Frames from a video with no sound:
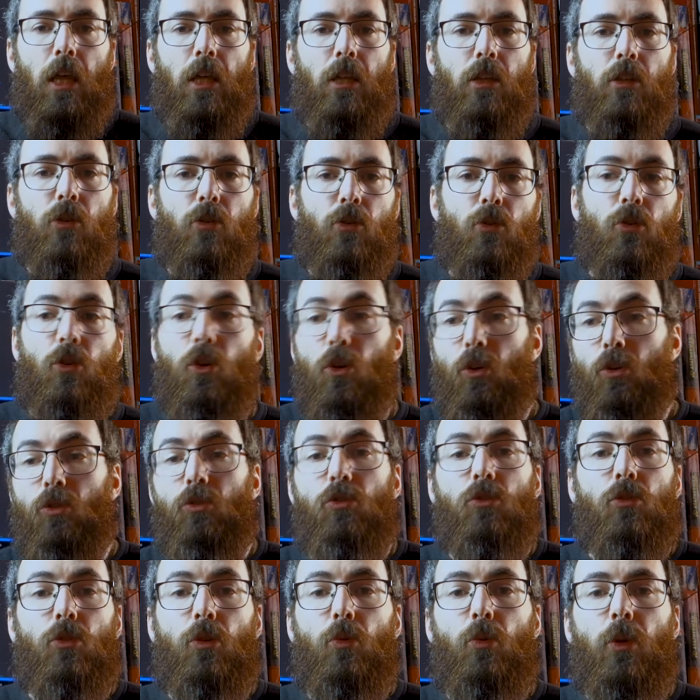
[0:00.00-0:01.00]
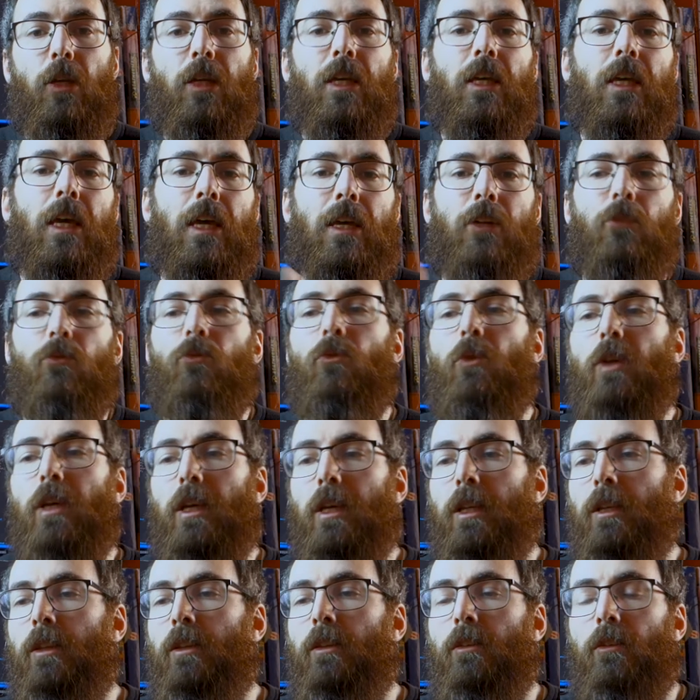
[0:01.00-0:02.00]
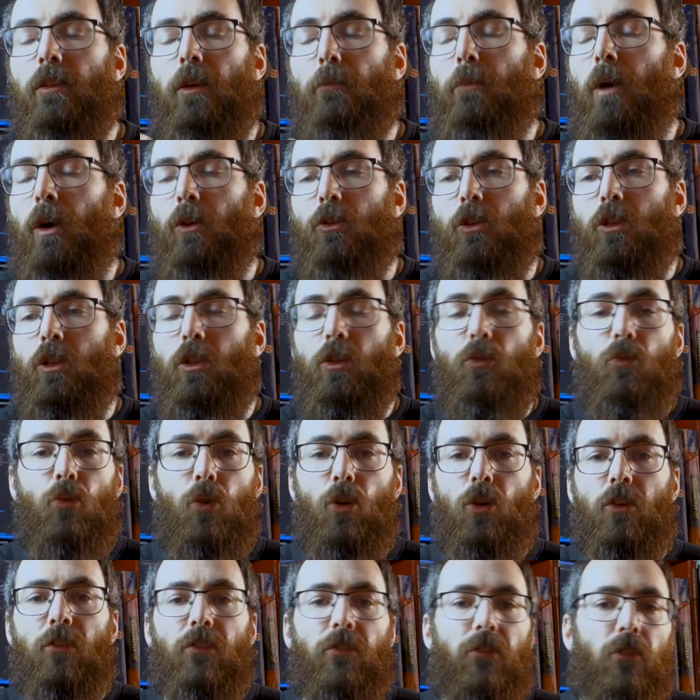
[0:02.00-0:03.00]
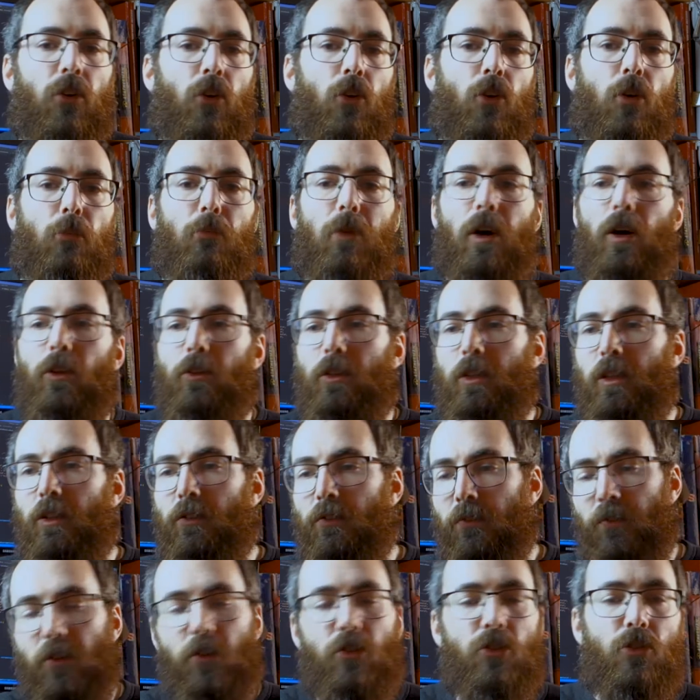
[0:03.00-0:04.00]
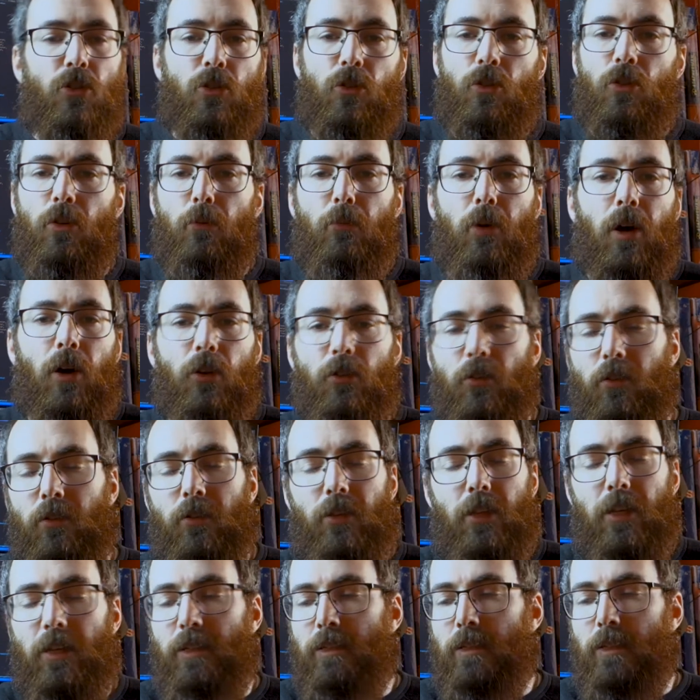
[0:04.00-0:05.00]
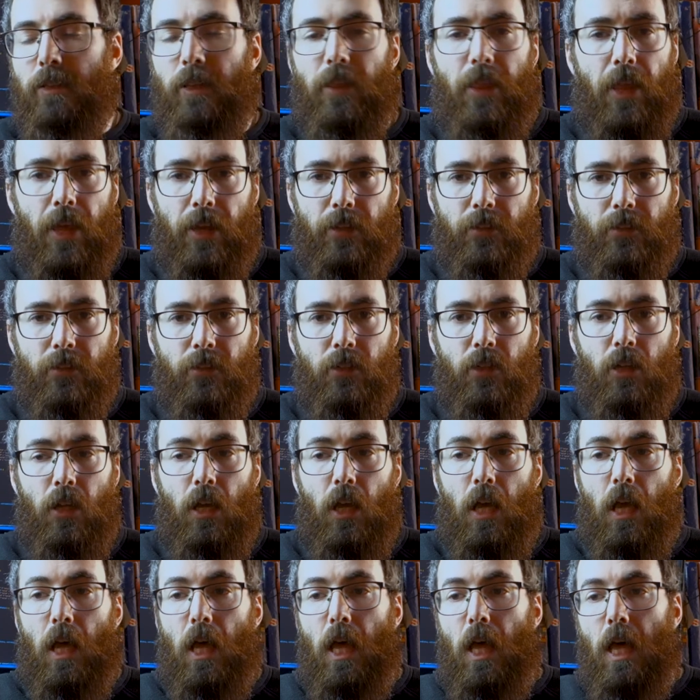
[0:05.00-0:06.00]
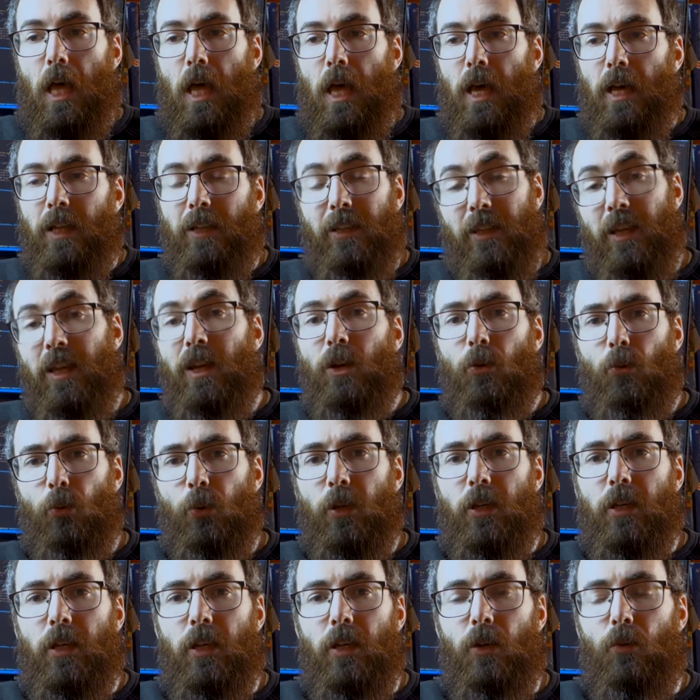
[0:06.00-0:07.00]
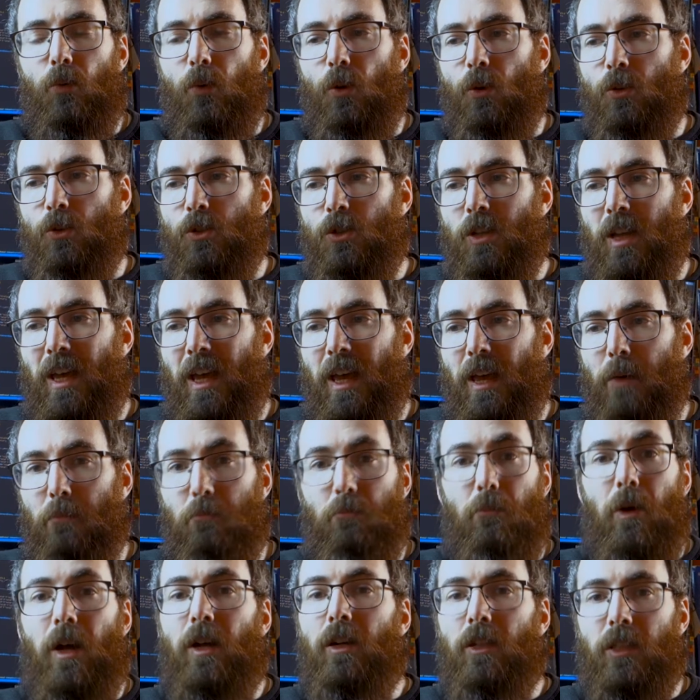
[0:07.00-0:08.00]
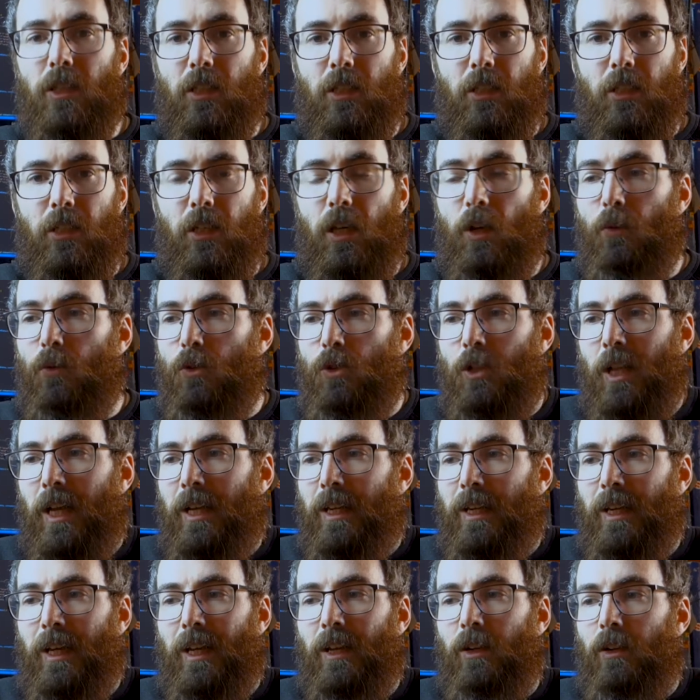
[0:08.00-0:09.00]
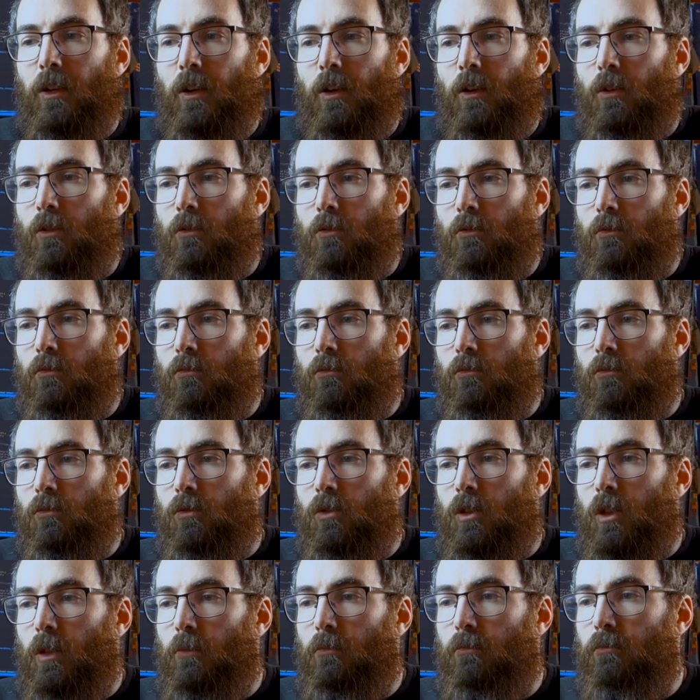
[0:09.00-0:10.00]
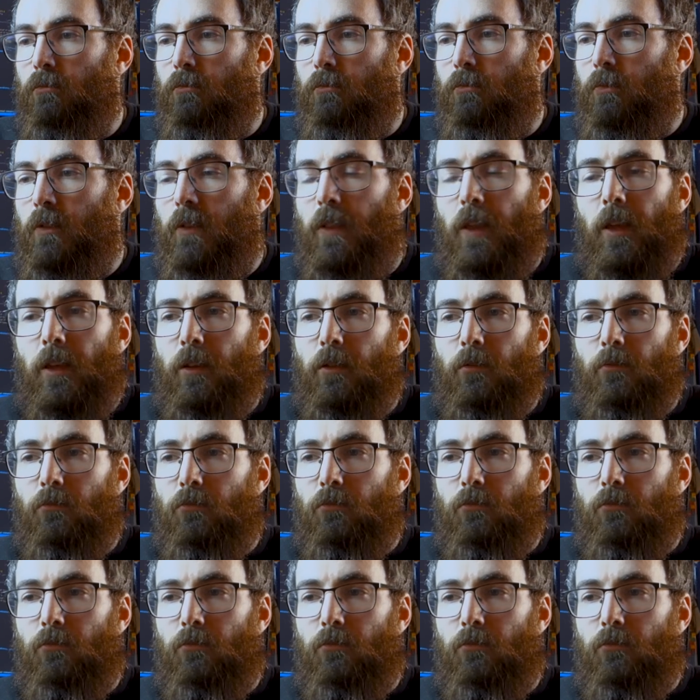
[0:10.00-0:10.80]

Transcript: you go to the wiki and read about the workflow, about the feature, about this and that. Their wiki was embarrassing. It was like, I don't know, something